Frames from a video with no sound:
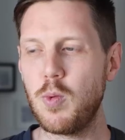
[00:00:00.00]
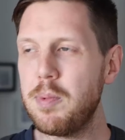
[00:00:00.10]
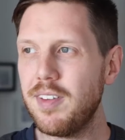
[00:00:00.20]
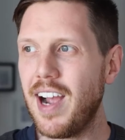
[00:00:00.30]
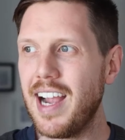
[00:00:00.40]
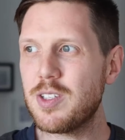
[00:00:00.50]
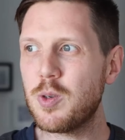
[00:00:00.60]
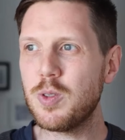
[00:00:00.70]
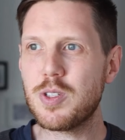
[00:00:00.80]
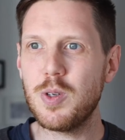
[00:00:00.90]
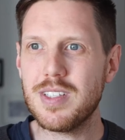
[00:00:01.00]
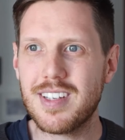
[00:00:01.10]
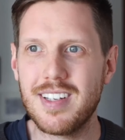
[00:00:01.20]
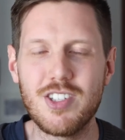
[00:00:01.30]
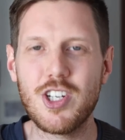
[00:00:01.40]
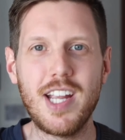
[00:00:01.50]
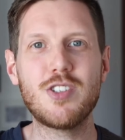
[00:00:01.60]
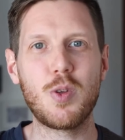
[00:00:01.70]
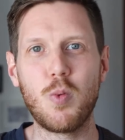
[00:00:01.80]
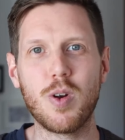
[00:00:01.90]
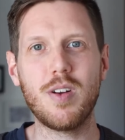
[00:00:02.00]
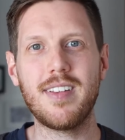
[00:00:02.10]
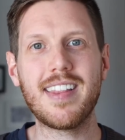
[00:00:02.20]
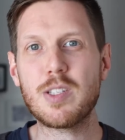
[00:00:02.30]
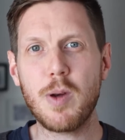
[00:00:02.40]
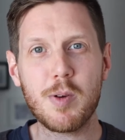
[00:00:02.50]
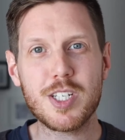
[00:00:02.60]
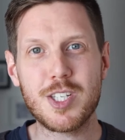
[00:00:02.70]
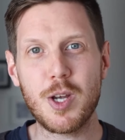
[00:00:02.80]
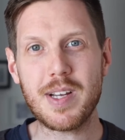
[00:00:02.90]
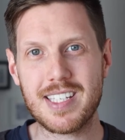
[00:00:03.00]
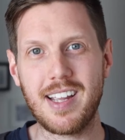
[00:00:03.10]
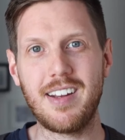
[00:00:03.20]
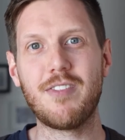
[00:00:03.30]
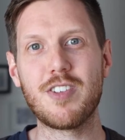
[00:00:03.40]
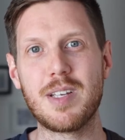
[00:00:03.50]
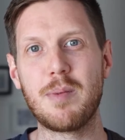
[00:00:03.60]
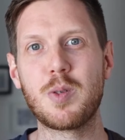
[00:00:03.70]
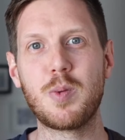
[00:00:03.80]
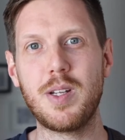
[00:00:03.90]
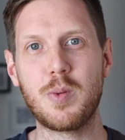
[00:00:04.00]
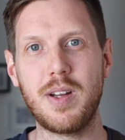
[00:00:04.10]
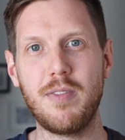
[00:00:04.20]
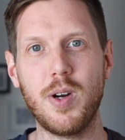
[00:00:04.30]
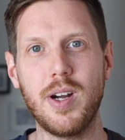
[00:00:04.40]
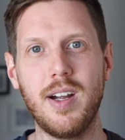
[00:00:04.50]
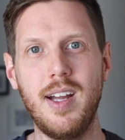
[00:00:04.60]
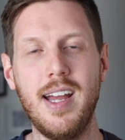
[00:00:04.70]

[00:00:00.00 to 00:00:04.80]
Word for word: We believe high school students can change the world, and that's why we're so excited for summer 2024.